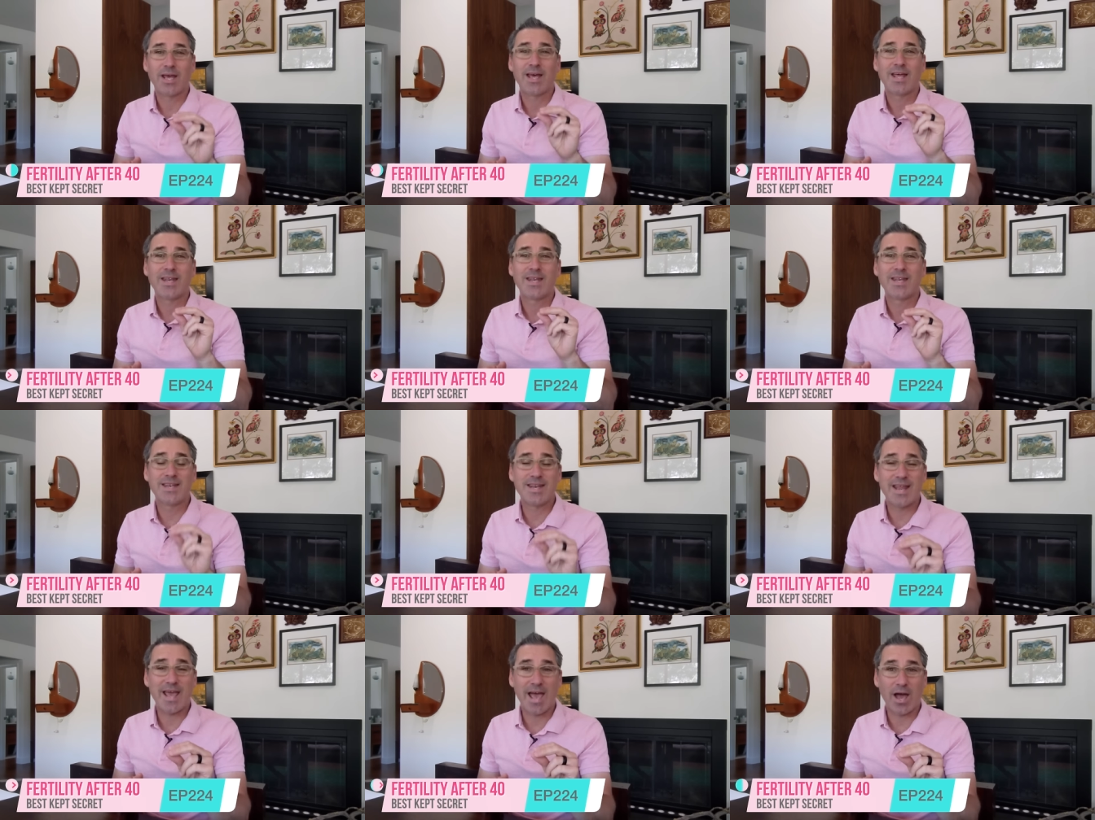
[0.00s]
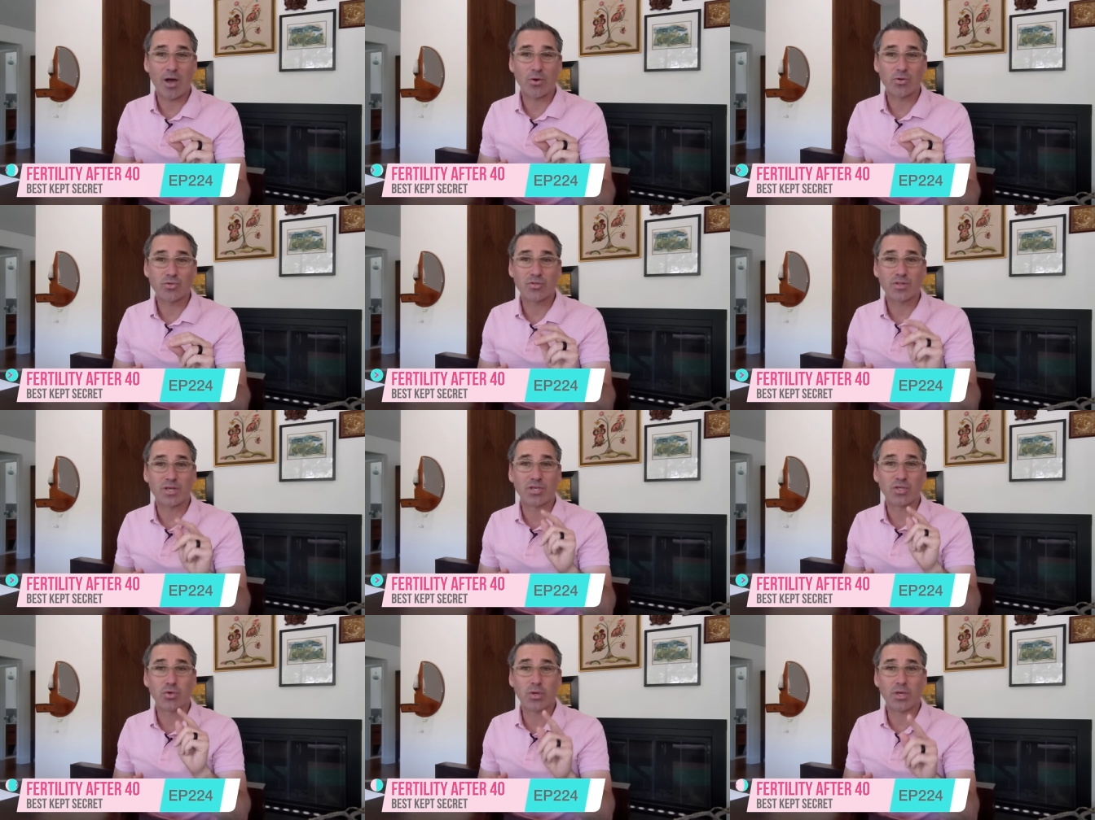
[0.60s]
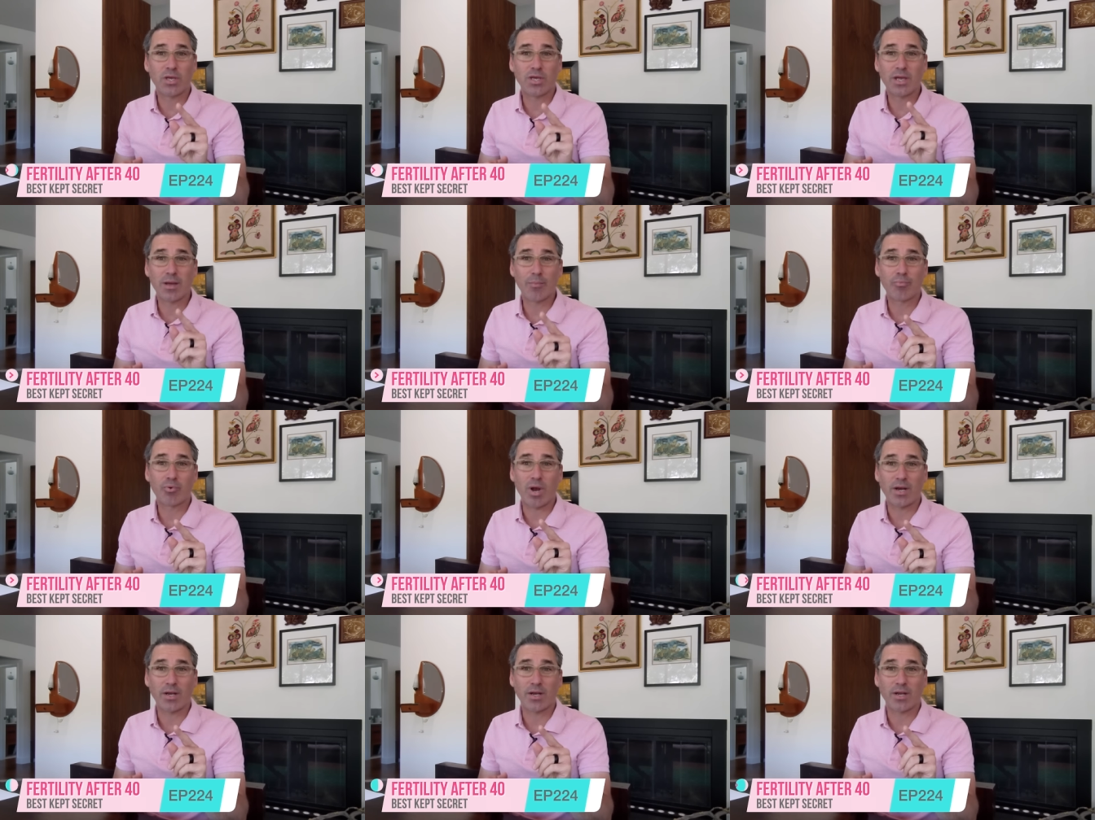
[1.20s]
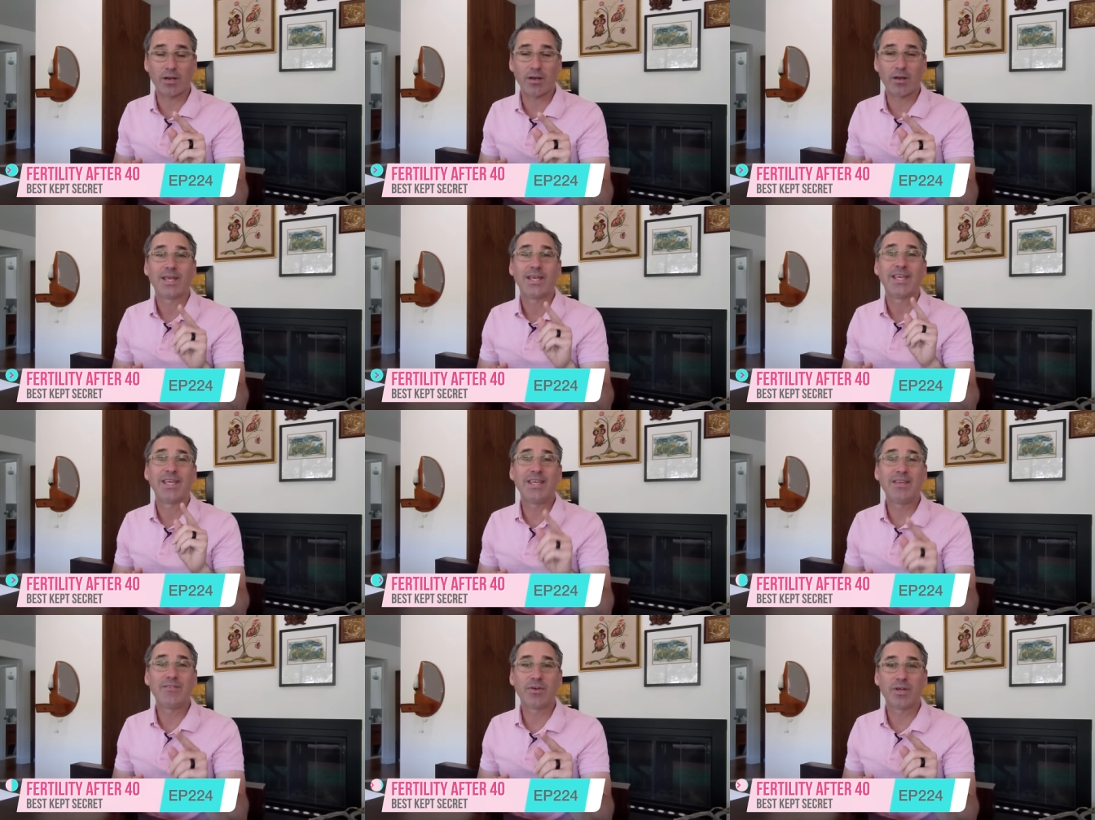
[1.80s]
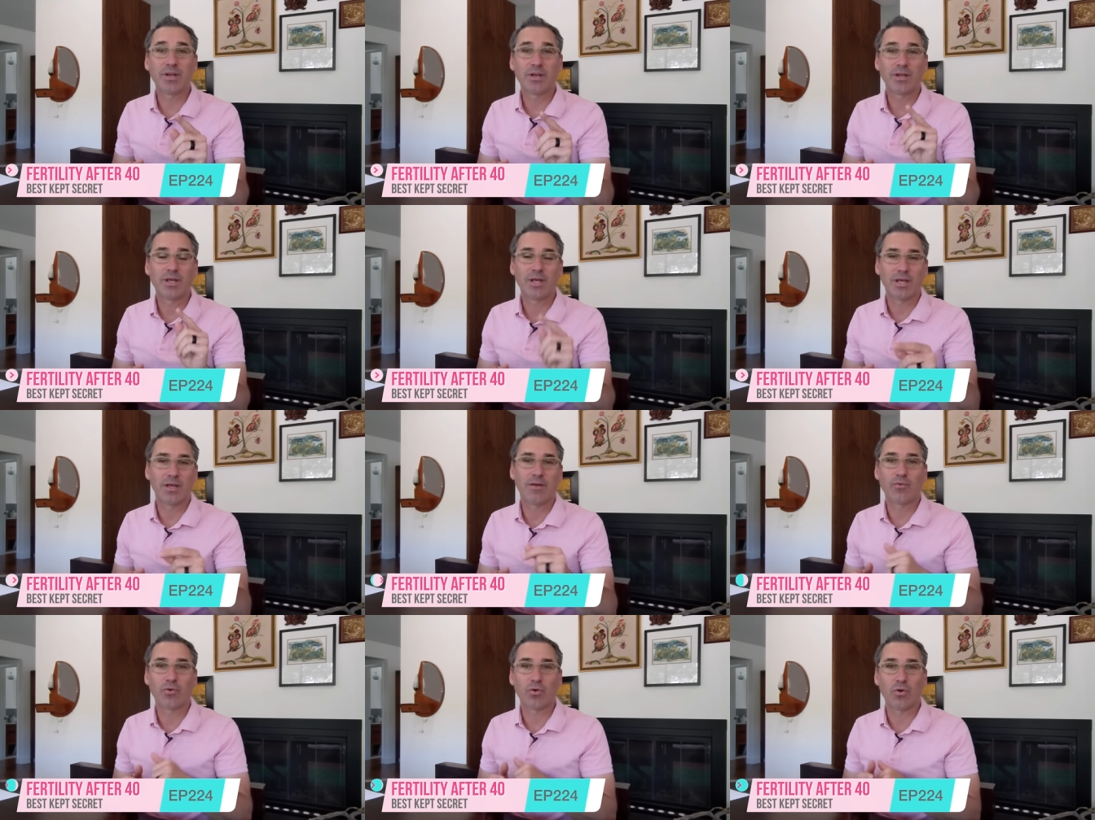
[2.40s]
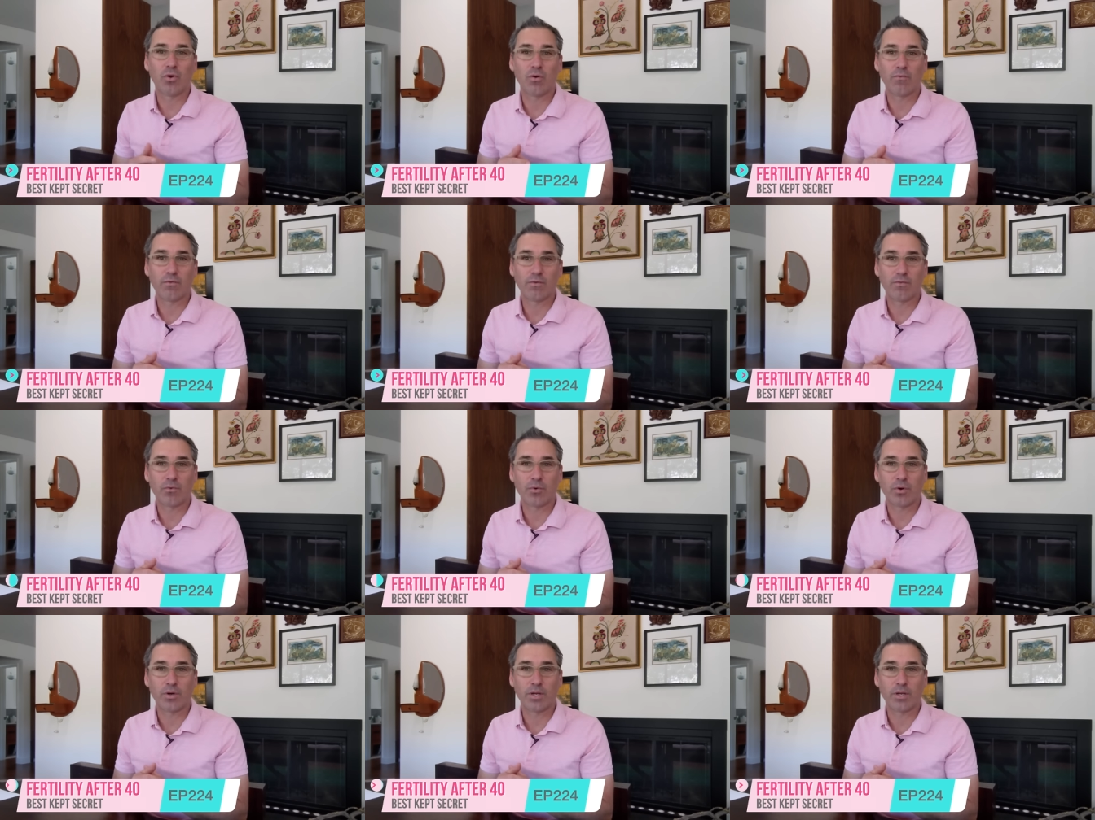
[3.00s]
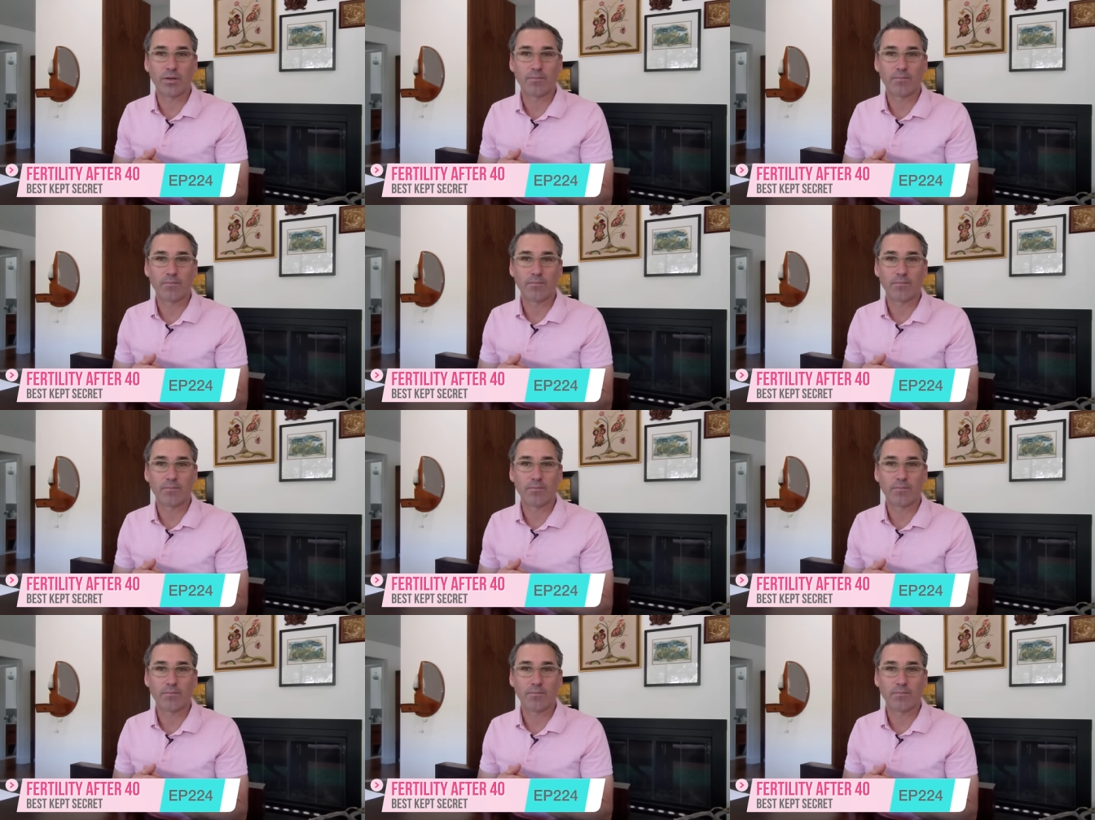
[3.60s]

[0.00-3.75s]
now so that you can get pregnant even if you're over 40.